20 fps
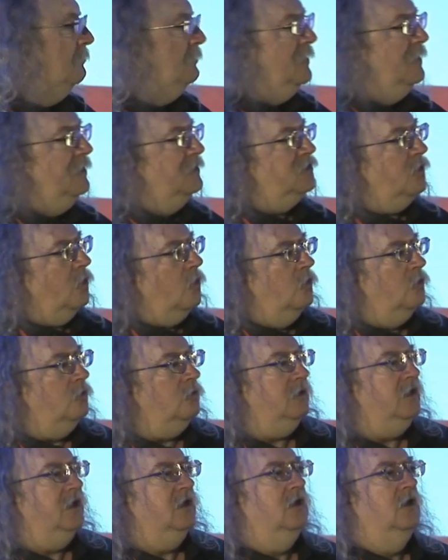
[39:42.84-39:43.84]
But it's
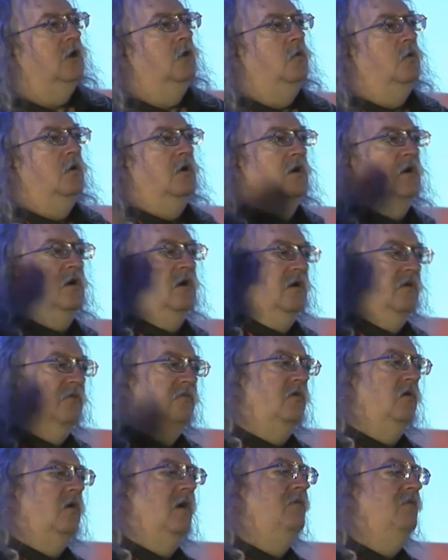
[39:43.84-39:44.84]
only going to work
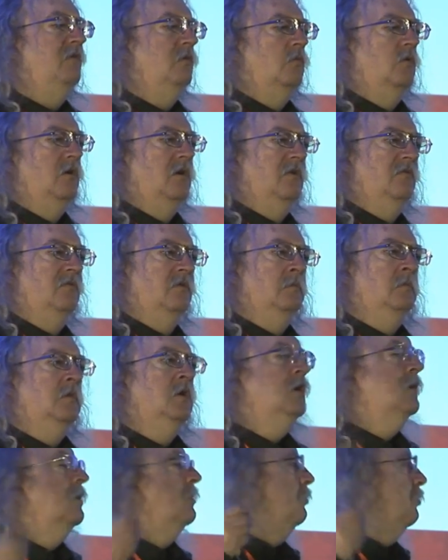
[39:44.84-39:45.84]
for every one of them,
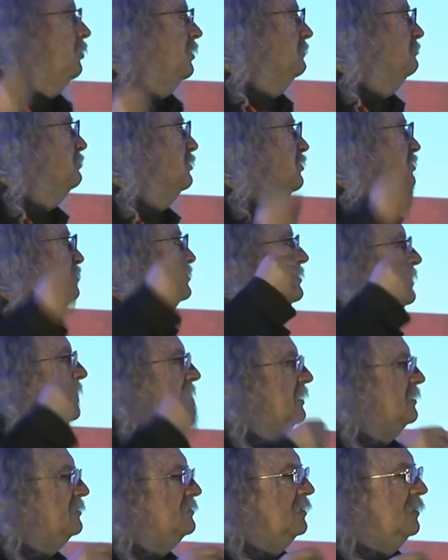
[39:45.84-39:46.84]
one person
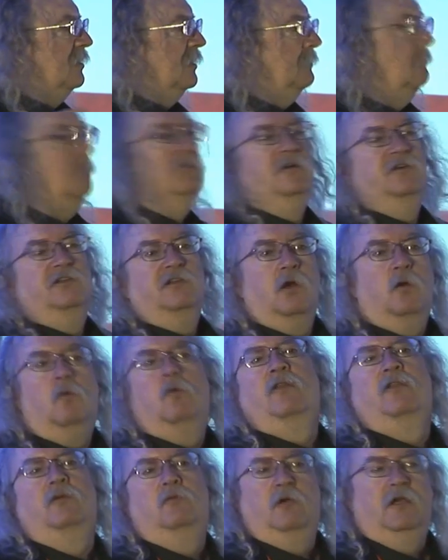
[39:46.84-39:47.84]
at a time. There's
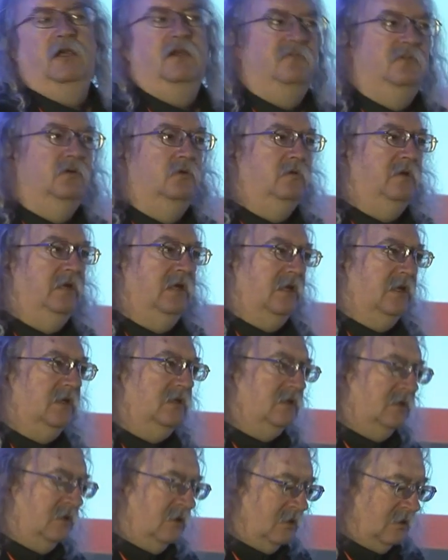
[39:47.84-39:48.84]
no other way of doing
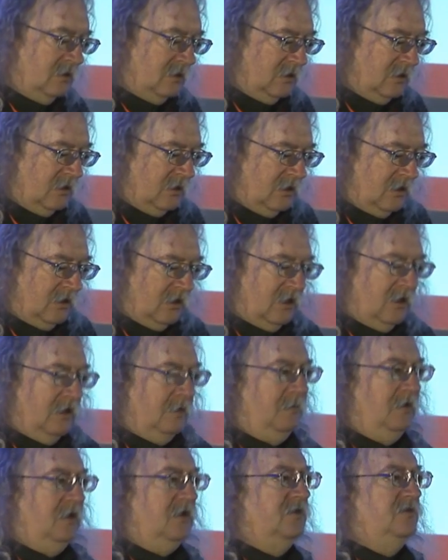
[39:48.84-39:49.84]
it.
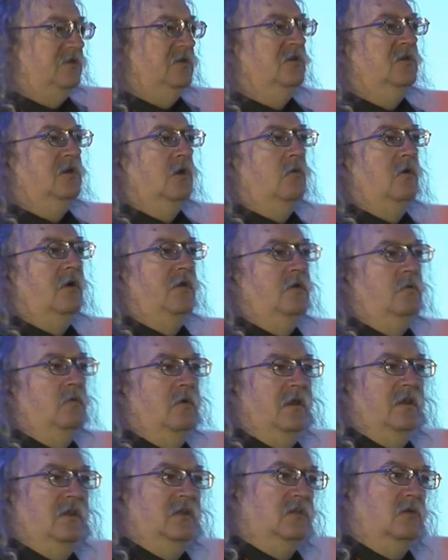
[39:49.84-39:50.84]
because there's no other
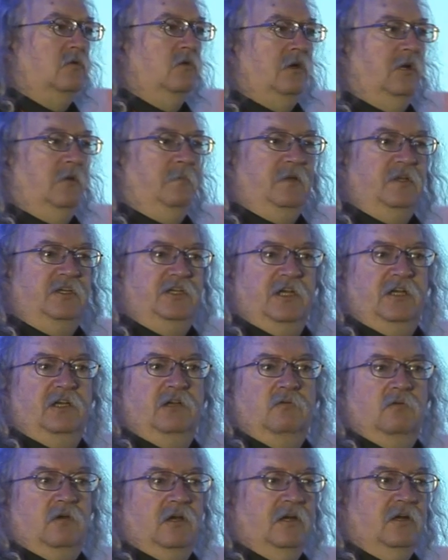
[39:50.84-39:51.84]
way that's going to be
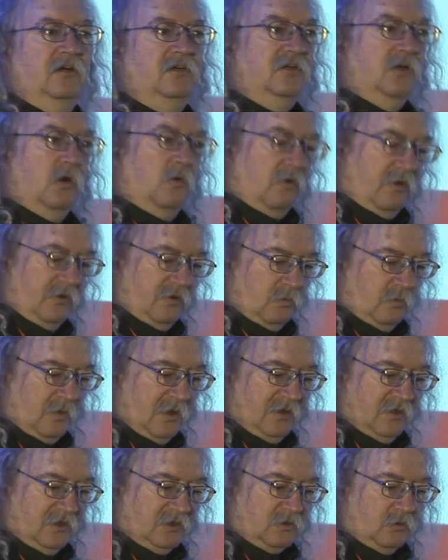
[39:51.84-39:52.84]
genuine. There's no other
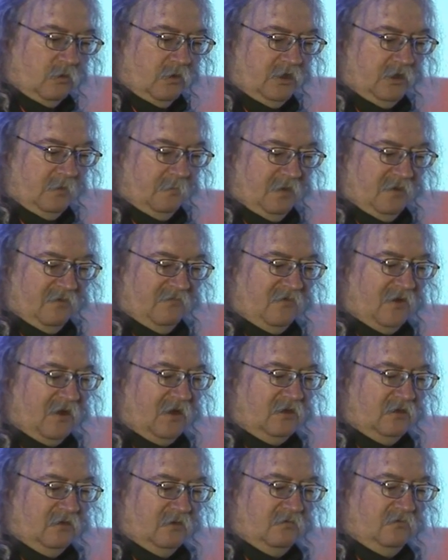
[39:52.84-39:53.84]
way that's going to be
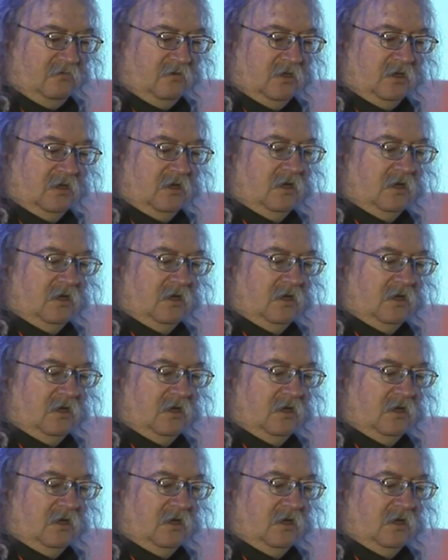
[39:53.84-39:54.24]
effective.